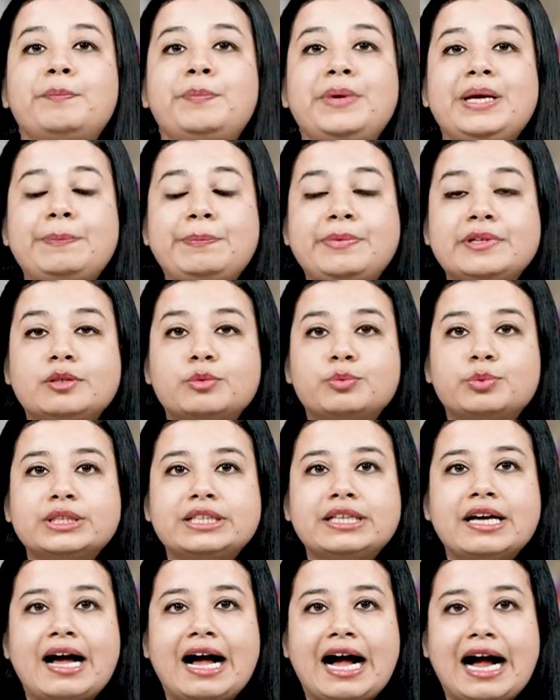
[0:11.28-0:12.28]
people
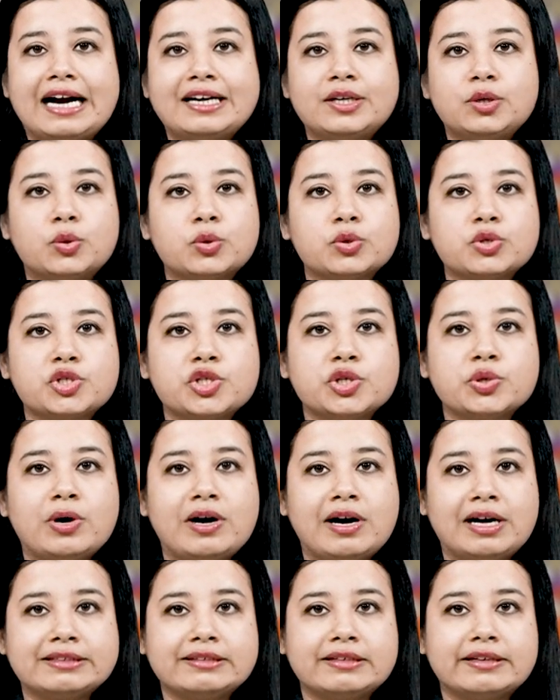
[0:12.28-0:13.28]
with hand
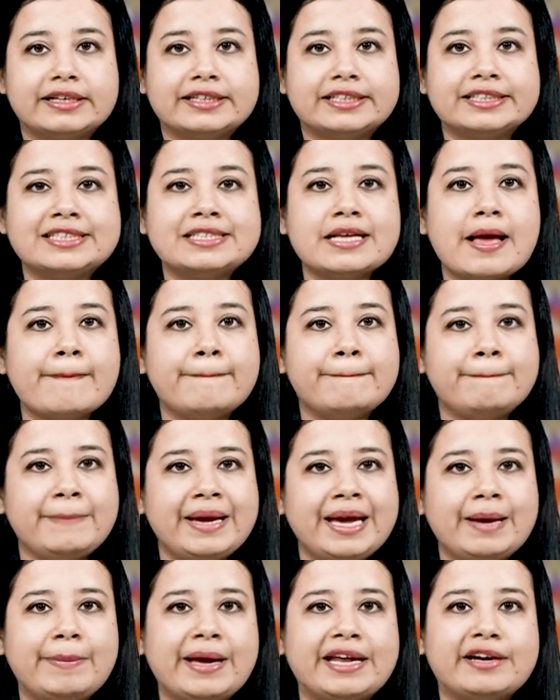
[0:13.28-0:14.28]
osteoarthritis
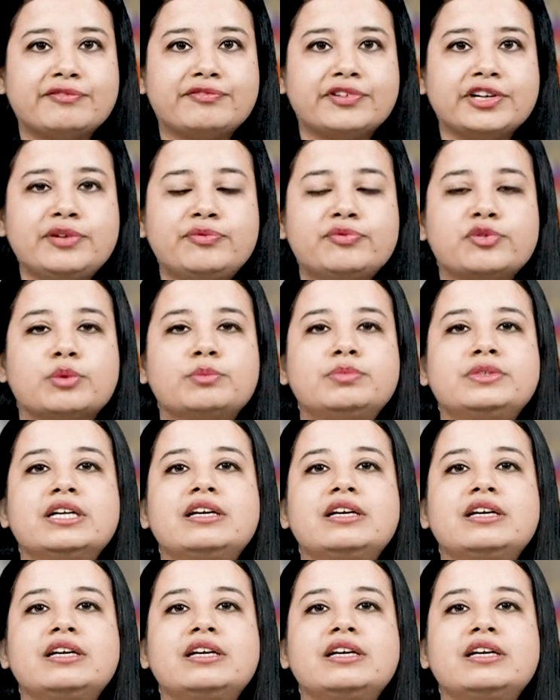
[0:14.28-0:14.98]
may benefit from